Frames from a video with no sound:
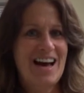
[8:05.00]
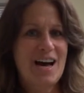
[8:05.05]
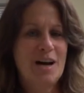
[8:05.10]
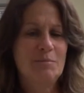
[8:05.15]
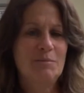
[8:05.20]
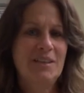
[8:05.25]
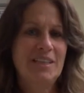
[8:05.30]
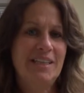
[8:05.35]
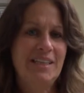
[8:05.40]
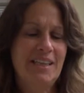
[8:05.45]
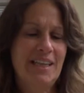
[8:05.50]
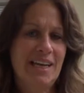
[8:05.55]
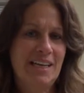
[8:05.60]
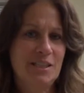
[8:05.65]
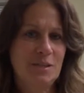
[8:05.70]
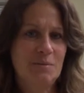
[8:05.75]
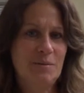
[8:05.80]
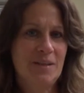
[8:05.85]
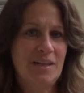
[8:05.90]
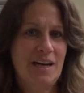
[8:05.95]
I'm Lynn
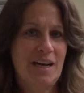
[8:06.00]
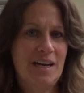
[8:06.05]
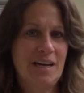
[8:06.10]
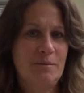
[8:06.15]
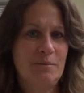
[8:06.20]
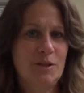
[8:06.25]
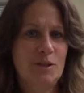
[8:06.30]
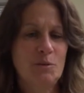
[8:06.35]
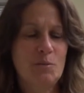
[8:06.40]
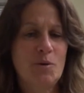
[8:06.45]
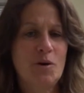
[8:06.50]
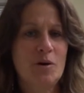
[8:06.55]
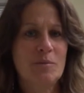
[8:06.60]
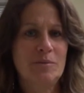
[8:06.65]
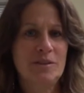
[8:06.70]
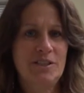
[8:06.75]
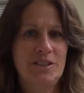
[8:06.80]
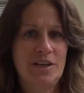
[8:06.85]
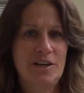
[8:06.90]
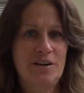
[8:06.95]
Lansman. I'm the
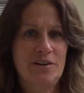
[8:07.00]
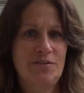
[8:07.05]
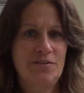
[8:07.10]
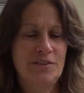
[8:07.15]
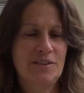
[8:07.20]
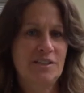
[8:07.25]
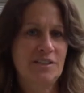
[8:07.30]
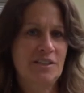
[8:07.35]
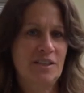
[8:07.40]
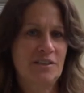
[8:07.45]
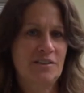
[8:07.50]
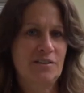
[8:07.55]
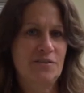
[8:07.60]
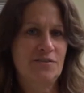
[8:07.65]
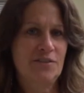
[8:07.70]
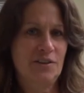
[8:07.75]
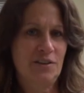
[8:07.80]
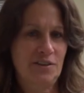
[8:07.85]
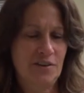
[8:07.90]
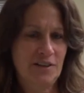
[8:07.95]
department chair for the Center
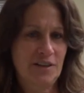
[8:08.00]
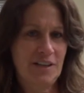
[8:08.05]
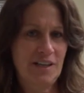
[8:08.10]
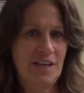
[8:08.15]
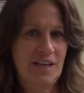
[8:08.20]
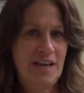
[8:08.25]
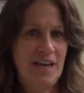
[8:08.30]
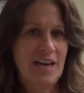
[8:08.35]
for Learning,